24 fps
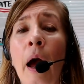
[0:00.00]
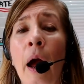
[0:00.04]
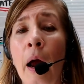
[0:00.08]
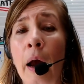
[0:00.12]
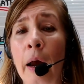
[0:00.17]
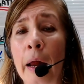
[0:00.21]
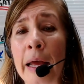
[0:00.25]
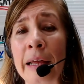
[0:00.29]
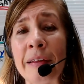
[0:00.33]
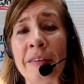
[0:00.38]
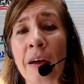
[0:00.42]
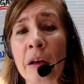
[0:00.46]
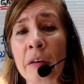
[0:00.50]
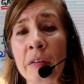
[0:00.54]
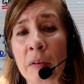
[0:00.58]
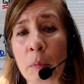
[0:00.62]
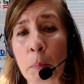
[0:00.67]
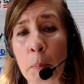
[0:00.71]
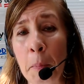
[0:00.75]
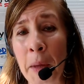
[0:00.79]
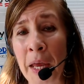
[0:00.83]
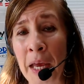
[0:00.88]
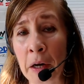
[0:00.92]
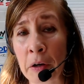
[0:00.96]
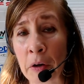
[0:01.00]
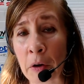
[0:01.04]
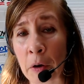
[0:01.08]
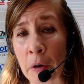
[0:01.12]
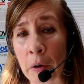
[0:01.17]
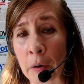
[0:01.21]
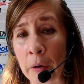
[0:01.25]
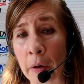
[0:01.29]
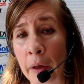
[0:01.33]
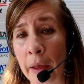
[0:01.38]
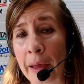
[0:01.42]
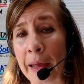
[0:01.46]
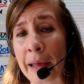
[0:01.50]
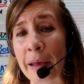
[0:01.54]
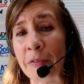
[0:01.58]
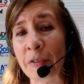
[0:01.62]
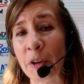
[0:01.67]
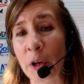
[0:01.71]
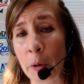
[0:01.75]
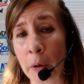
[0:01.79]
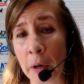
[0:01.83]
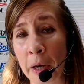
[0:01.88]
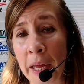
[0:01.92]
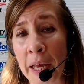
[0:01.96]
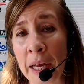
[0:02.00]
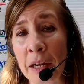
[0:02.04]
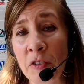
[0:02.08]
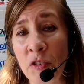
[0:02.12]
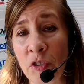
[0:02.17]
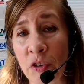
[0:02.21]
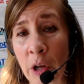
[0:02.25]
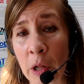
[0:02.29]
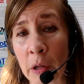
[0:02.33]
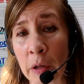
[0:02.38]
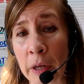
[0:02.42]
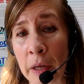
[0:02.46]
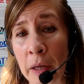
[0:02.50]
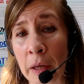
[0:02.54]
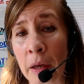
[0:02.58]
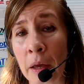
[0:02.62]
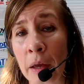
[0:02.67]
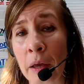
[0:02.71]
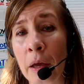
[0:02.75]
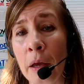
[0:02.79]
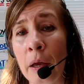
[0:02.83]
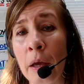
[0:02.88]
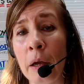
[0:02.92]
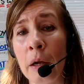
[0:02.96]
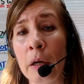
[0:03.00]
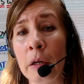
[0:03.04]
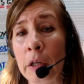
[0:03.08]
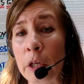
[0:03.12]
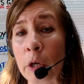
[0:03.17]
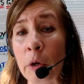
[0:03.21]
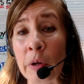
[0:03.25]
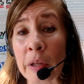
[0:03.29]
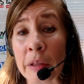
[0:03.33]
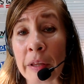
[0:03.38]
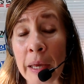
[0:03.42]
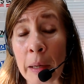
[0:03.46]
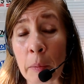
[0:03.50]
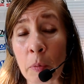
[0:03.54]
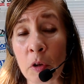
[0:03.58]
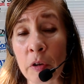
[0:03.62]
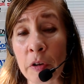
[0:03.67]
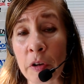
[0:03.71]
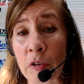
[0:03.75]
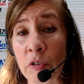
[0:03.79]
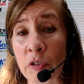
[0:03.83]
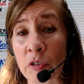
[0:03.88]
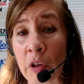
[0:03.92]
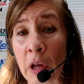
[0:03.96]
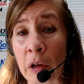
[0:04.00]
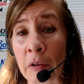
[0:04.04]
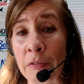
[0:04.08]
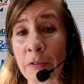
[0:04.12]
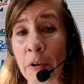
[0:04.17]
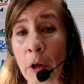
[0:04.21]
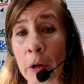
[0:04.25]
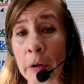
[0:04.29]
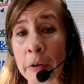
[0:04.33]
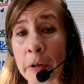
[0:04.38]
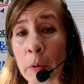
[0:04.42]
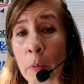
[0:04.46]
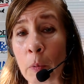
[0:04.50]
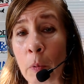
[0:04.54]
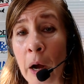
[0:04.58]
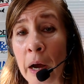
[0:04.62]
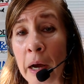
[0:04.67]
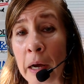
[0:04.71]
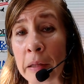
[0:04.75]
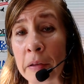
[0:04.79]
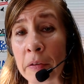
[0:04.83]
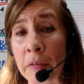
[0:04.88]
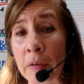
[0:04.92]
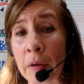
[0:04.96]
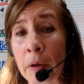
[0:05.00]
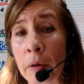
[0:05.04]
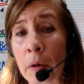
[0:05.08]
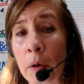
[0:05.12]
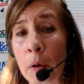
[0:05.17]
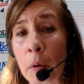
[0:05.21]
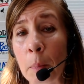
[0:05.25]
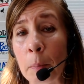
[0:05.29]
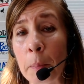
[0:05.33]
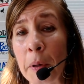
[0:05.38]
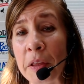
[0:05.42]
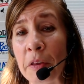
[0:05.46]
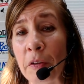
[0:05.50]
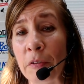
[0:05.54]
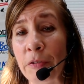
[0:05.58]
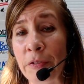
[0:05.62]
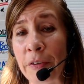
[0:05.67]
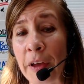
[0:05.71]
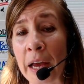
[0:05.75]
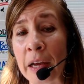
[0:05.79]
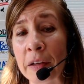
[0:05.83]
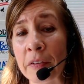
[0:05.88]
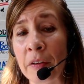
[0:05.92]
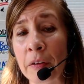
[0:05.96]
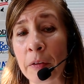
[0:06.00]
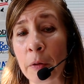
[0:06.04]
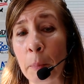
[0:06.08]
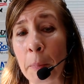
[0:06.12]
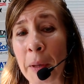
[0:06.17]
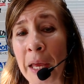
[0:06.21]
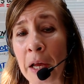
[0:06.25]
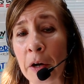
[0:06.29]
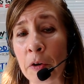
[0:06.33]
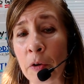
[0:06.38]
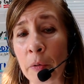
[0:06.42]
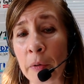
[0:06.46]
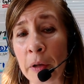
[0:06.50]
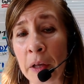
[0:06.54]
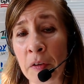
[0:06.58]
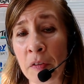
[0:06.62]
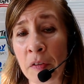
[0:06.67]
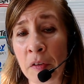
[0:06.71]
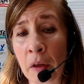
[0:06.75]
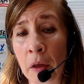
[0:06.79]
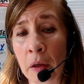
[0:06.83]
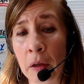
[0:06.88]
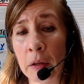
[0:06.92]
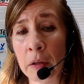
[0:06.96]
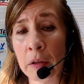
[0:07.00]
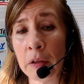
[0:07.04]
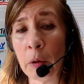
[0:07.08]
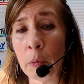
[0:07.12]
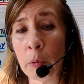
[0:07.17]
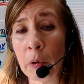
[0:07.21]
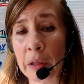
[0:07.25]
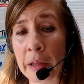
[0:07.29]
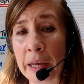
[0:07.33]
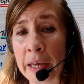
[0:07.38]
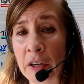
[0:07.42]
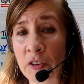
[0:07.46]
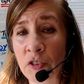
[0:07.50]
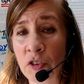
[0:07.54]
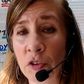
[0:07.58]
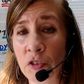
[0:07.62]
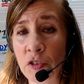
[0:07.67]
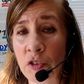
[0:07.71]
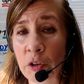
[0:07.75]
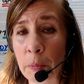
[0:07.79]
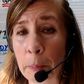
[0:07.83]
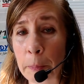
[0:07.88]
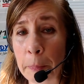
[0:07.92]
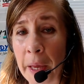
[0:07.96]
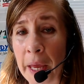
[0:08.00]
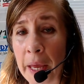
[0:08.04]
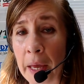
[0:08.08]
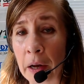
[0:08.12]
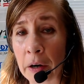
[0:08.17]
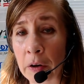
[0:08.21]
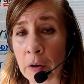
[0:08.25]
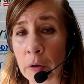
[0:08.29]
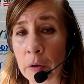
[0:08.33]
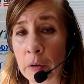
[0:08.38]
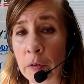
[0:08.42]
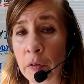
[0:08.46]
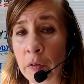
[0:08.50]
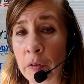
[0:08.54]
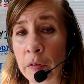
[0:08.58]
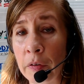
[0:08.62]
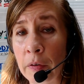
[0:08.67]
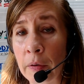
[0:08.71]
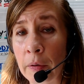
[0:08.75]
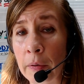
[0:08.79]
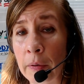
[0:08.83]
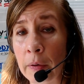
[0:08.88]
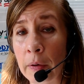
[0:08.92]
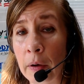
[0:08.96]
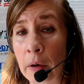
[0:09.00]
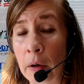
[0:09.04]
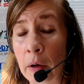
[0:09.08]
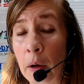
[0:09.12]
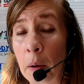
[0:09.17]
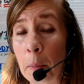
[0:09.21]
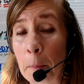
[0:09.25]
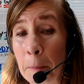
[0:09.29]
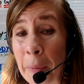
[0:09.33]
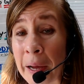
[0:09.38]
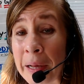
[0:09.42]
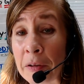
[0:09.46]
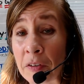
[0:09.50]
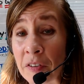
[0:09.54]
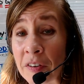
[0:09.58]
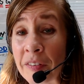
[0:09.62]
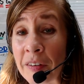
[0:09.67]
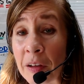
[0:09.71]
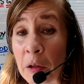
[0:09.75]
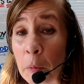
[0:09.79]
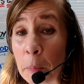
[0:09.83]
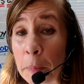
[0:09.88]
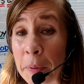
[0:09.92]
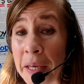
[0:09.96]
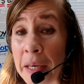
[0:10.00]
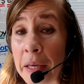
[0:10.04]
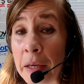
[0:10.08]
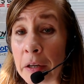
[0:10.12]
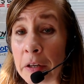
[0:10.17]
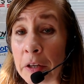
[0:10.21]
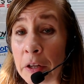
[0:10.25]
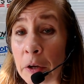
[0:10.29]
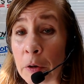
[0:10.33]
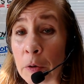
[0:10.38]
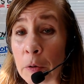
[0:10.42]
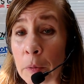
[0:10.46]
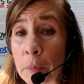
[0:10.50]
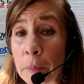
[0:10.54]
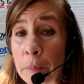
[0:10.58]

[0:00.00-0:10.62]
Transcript: It doesn't matter. If you're an angelic, you can label yourself all you want, but the fact of the matter is the relationship patterns might still be in you